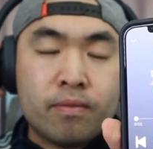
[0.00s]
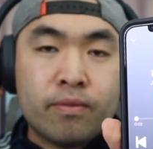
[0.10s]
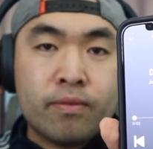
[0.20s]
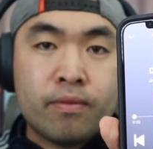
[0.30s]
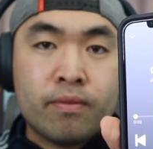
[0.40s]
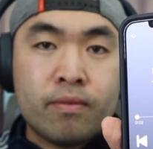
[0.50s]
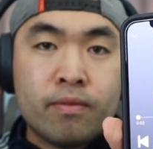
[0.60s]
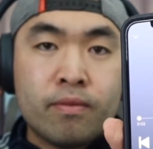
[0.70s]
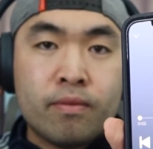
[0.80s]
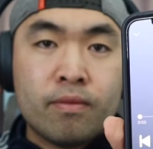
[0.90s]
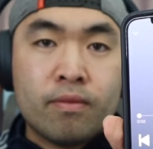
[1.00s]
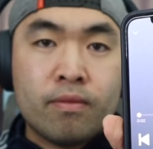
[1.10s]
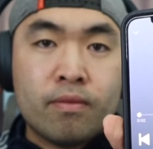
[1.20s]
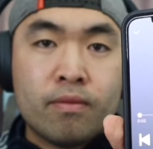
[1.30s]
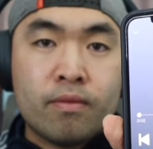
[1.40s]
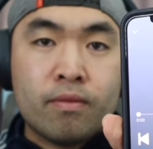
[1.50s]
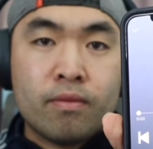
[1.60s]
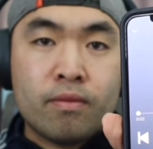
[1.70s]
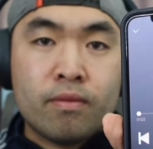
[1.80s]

No one is speaking in this clip.